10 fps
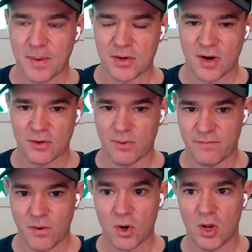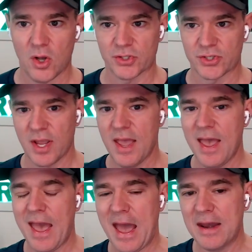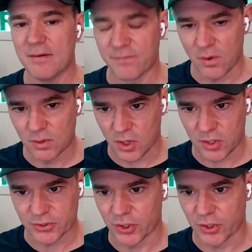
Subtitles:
and you're not doing phone calls, add in phone calls.